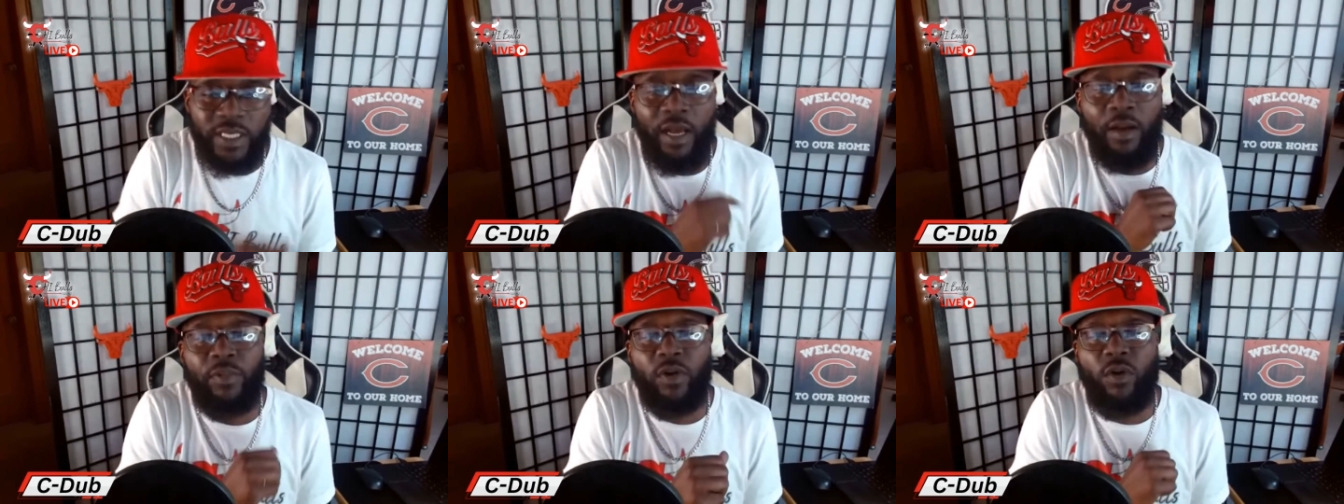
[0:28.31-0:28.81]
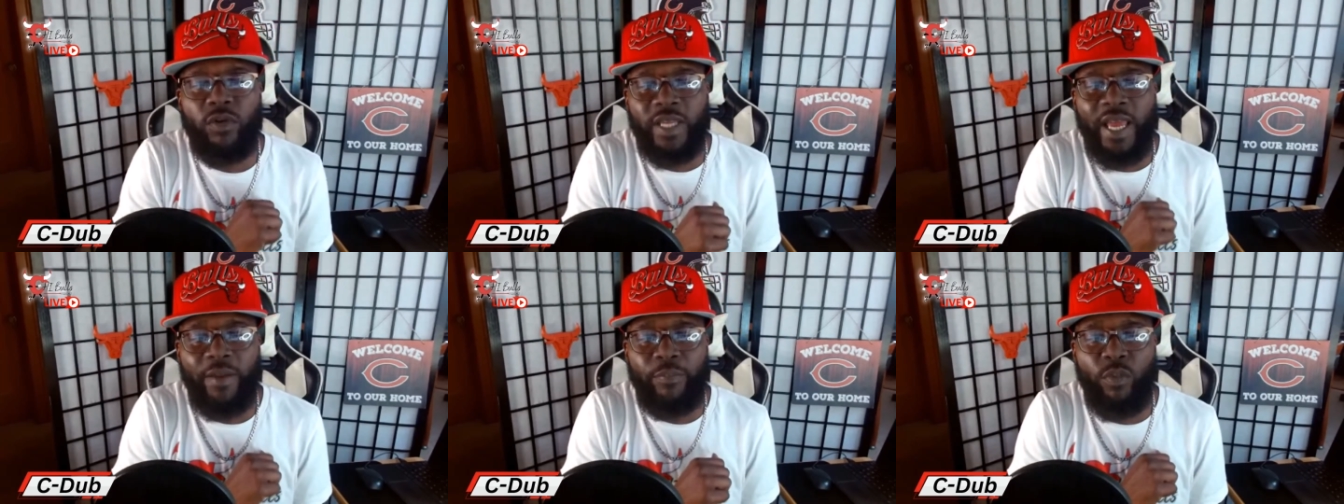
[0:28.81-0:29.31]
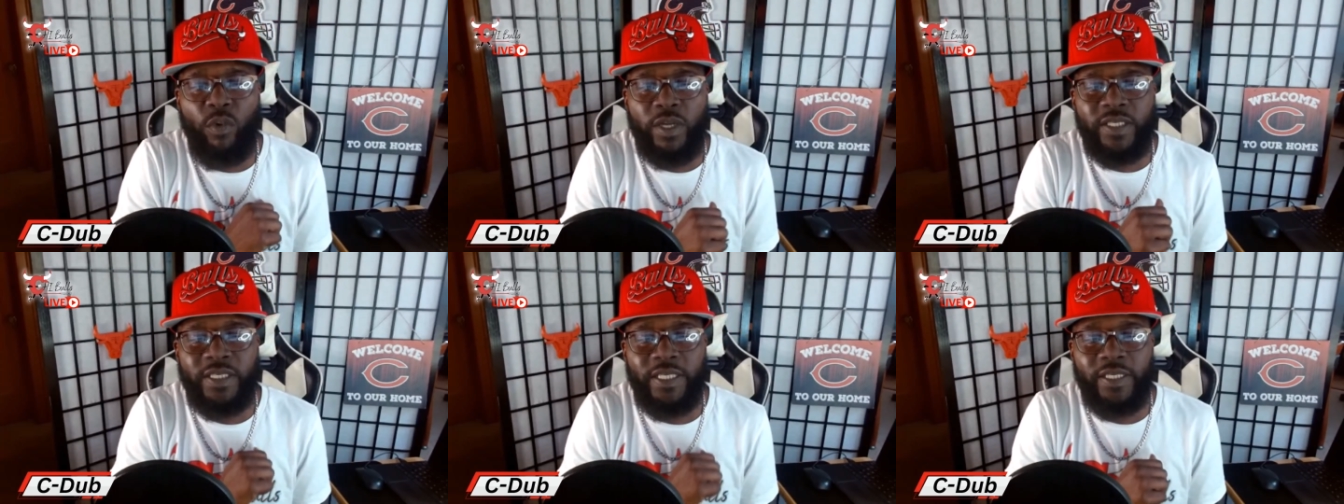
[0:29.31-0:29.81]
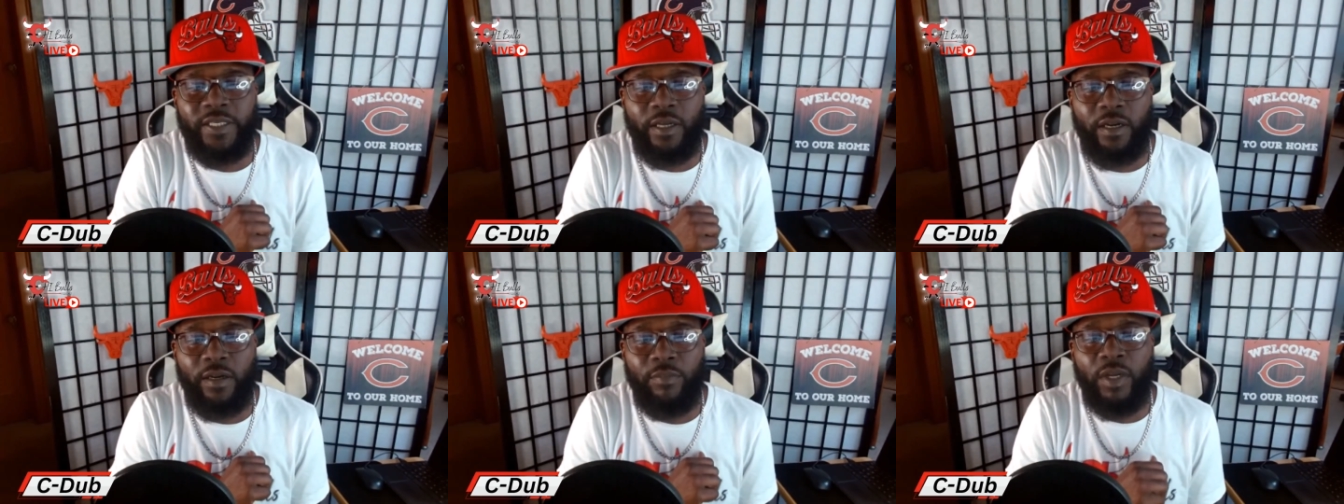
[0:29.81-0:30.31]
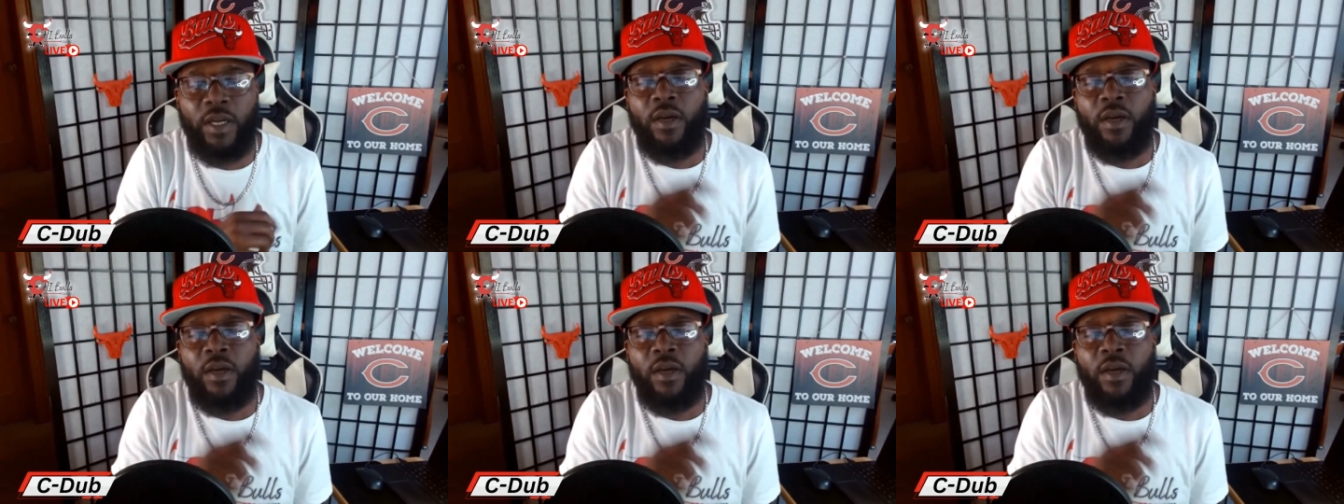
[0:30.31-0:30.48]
I'm Cognac Boy C Dub,